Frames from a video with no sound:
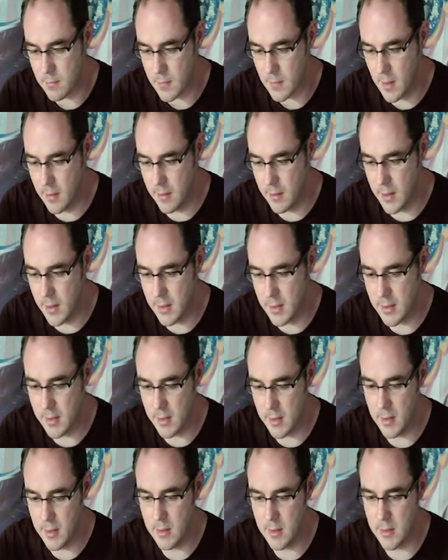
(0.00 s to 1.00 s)
This
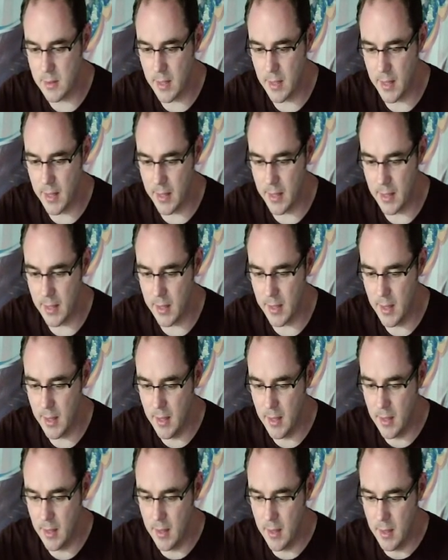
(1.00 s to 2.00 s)
is
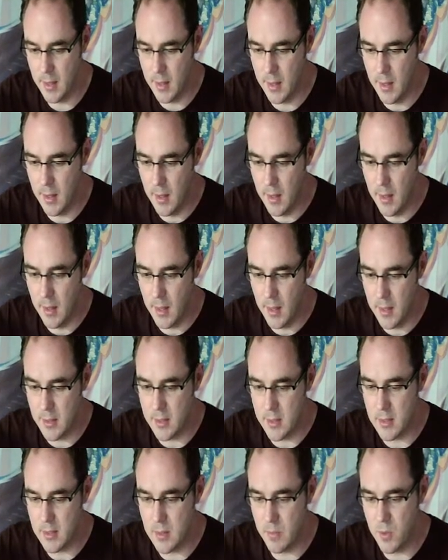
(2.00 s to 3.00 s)
it's
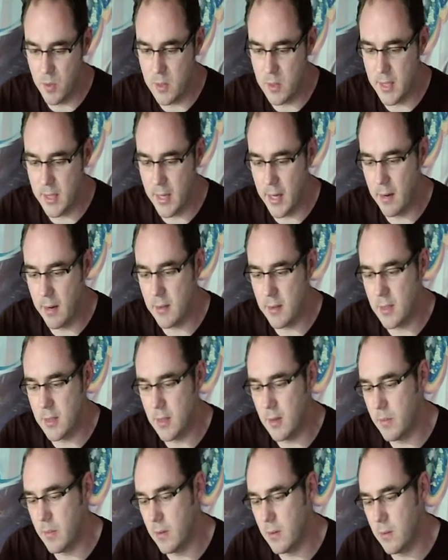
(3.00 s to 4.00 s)
a supporting
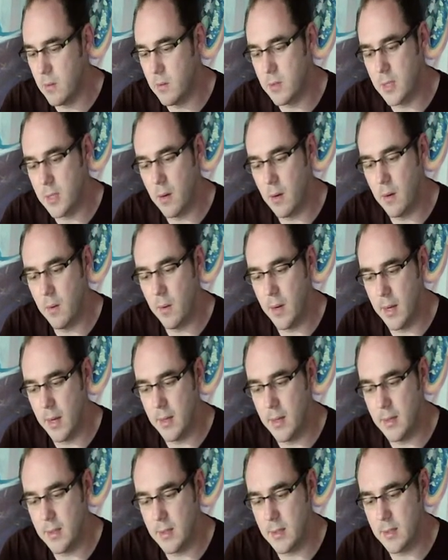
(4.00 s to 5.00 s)
character, but also
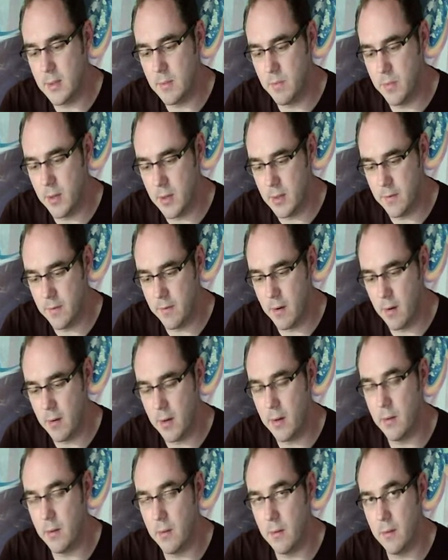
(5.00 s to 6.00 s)
it's very
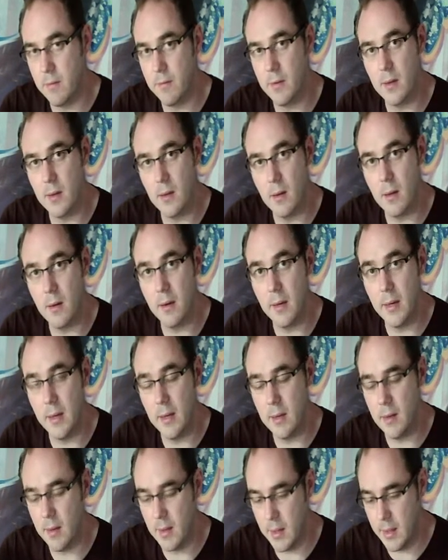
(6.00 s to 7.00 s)
good on the front
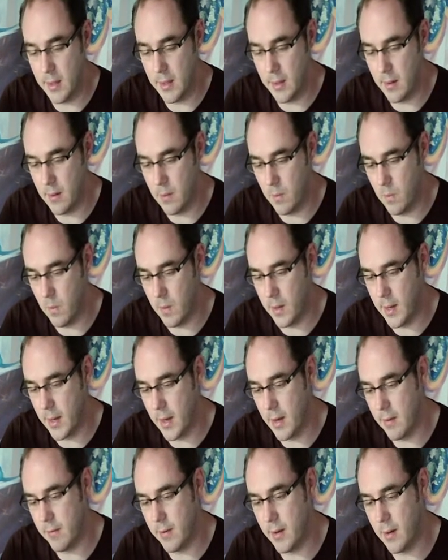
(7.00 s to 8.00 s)
line. He can wear
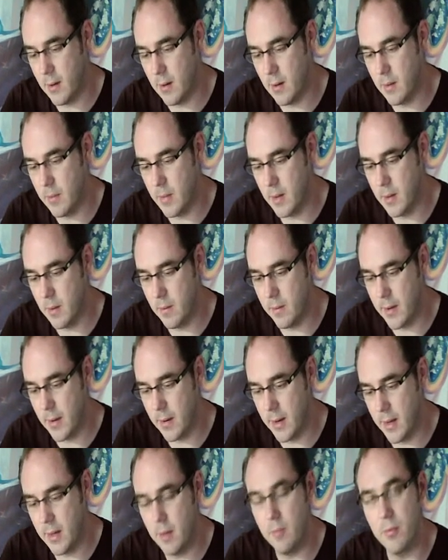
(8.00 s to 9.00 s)
heavy armour without
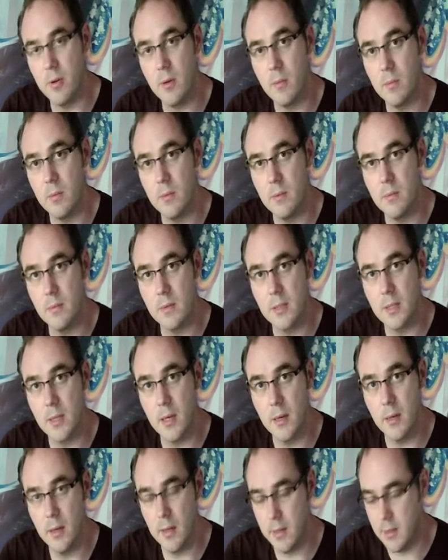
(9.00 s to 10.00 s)
any problems, so
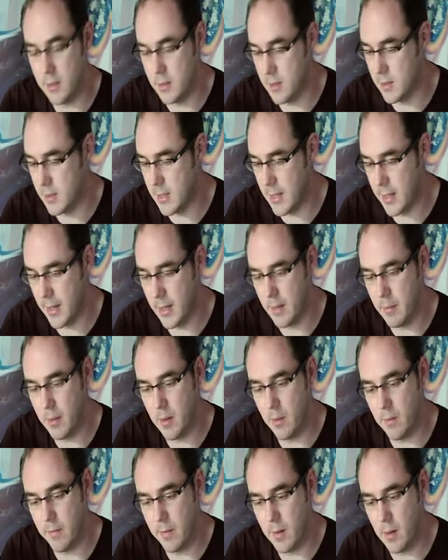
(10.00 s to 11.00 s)
you can just tank him
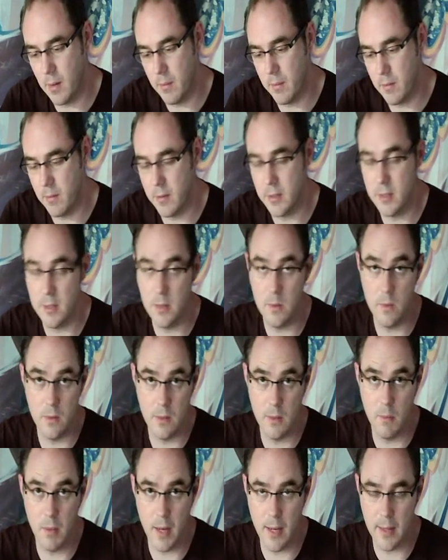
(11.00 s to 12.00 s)
up with armour as you would
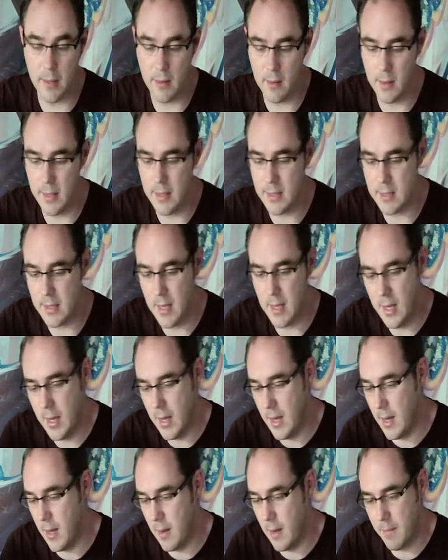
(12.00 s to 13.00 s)
the Black Knight,
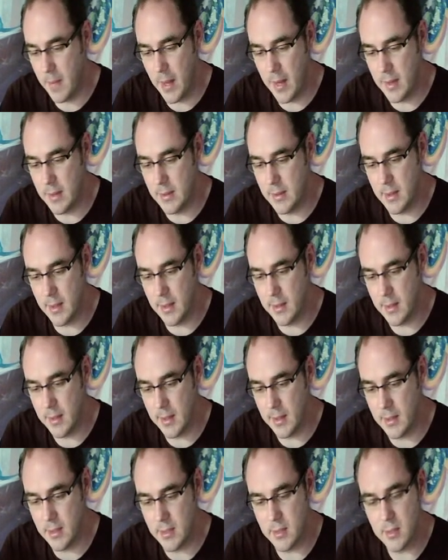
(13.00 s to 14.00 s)
and he
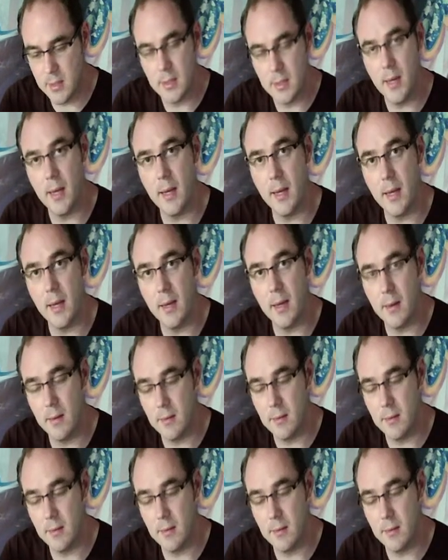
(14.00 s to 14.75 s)
can just take it.